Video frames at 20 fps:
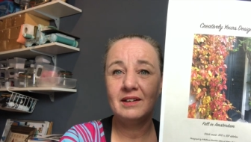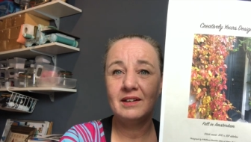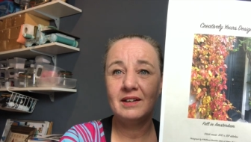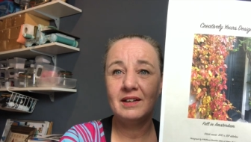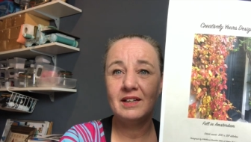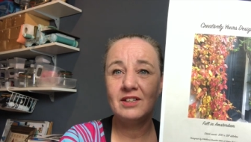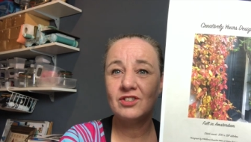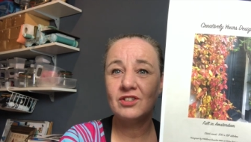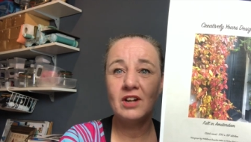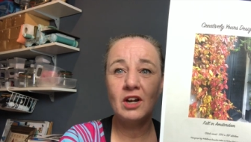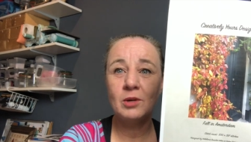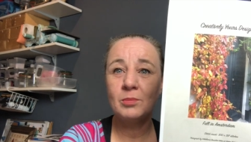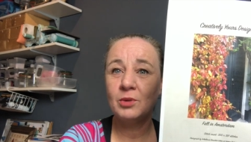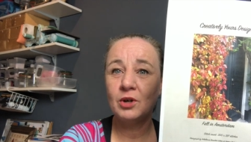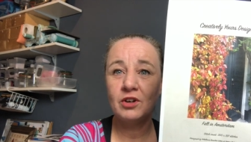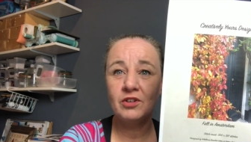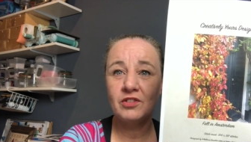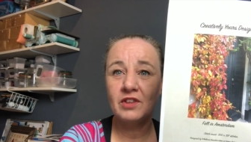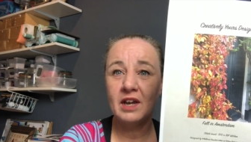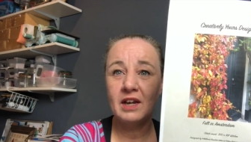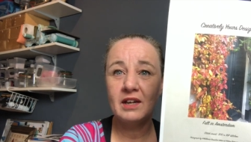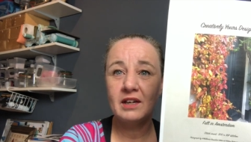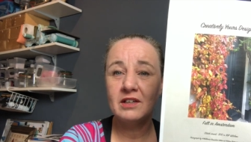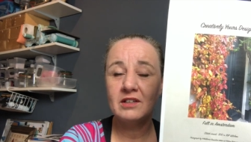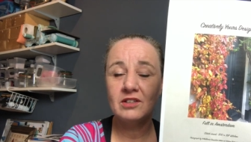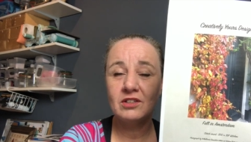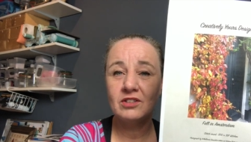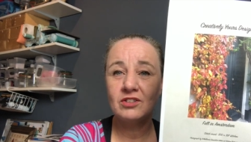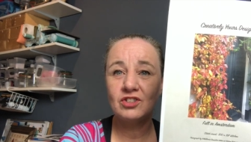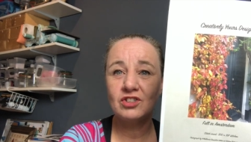it's not a birthday
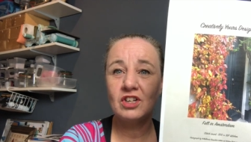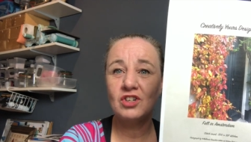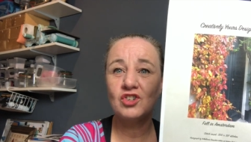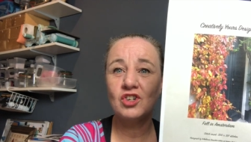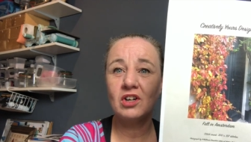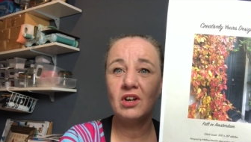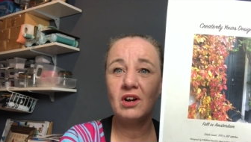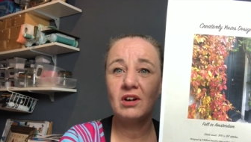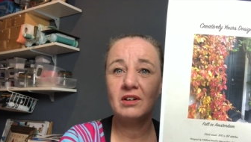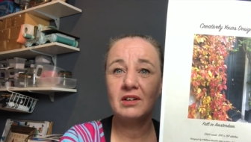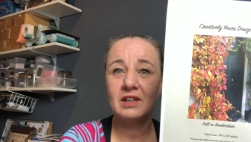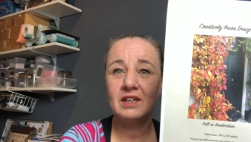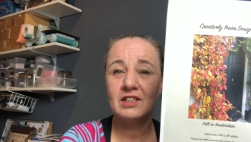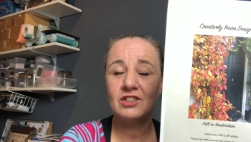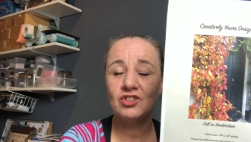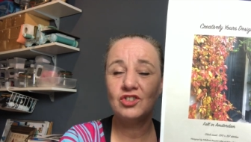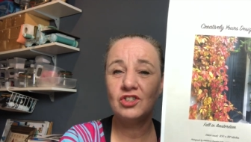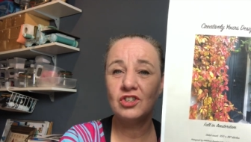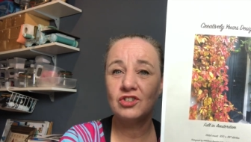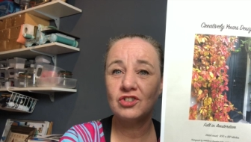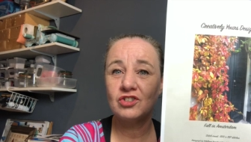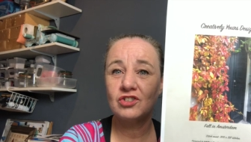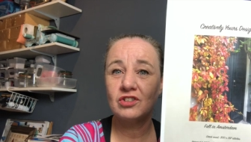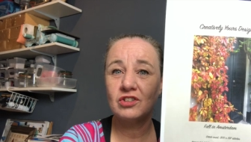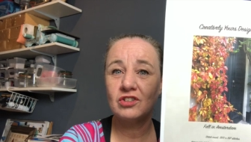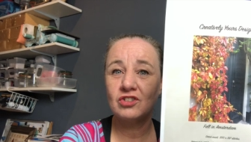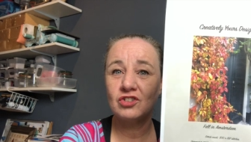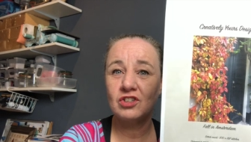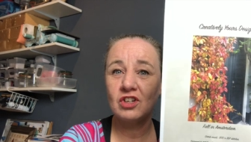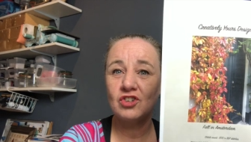stitch along, it's just
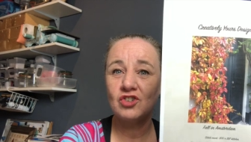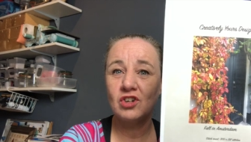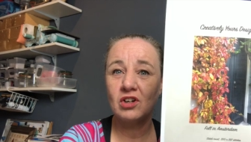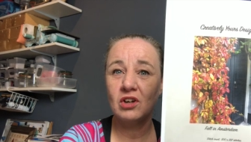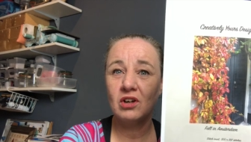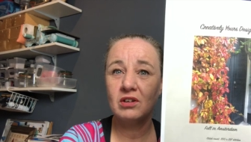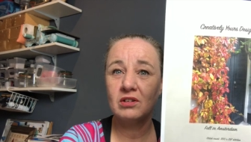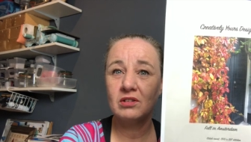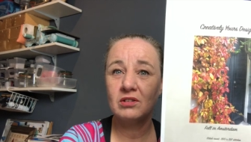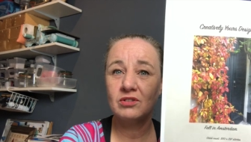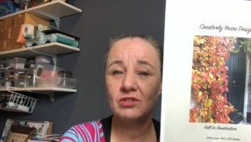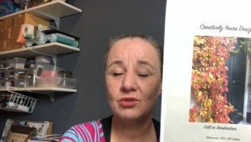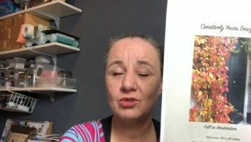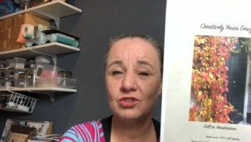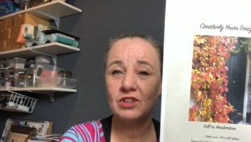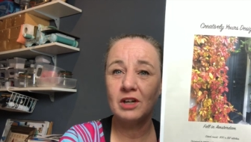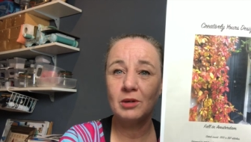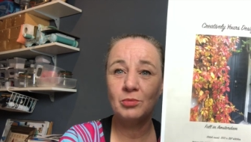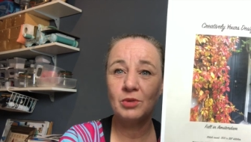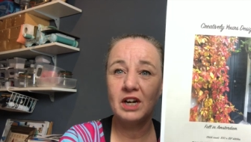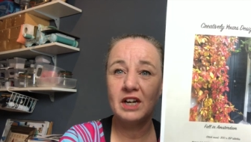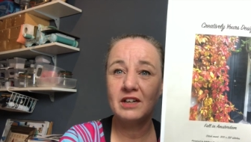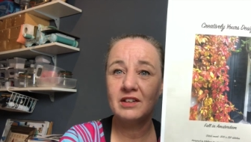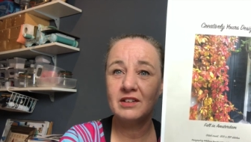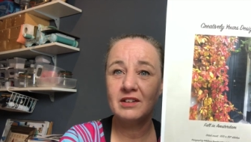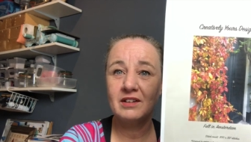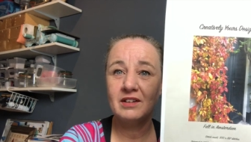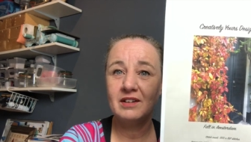a stitch along to celebrate